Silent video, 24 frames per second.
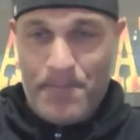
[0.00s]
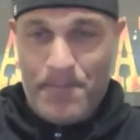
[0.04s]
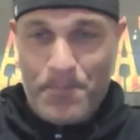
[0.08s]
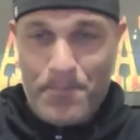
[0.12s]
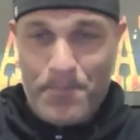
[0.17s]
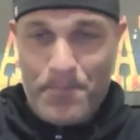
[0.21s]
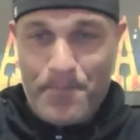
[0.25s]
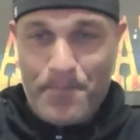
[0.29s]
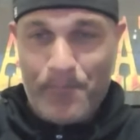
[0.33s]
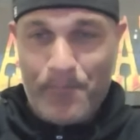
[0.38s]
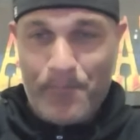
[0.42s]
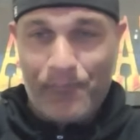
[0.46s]

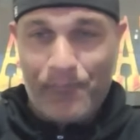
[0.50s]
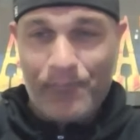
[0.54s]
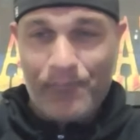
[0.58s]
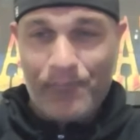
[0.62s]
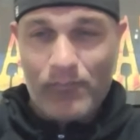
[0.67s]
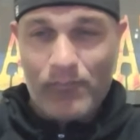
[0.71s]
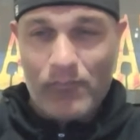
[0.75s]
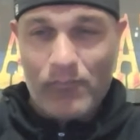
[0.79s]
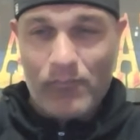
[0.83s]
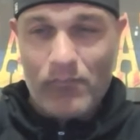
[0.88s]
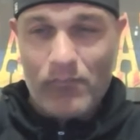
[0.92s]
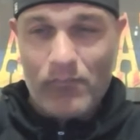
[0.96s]

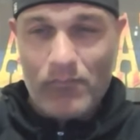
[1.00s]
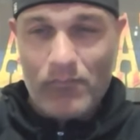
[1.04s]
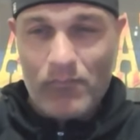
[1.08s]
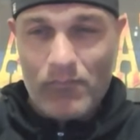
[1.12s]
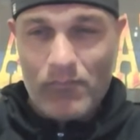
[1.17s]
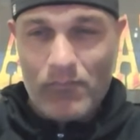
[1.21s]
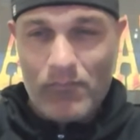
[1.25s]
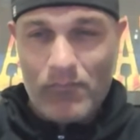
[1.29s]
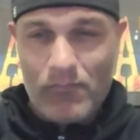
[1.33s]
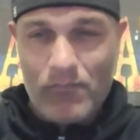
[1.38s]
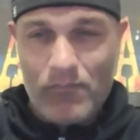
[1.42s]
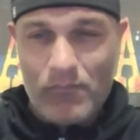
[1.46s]

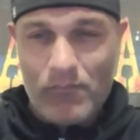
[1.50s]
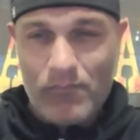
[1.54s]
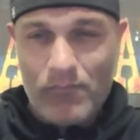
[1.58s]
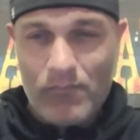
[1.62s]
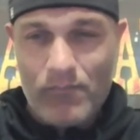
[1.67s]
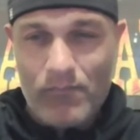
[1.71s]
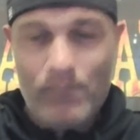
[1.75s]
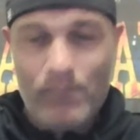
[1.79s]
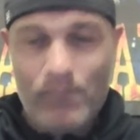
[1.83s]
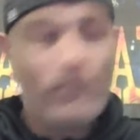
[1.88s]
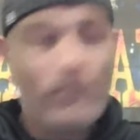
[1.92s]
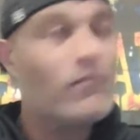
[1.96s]

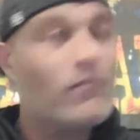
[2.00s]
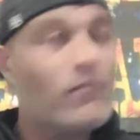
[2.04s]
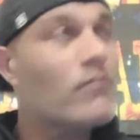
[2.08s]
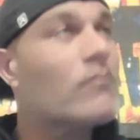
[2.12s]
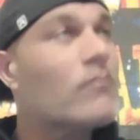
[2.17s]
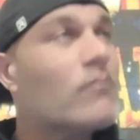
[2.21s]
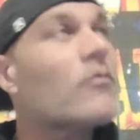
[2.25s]
Nobody speaks.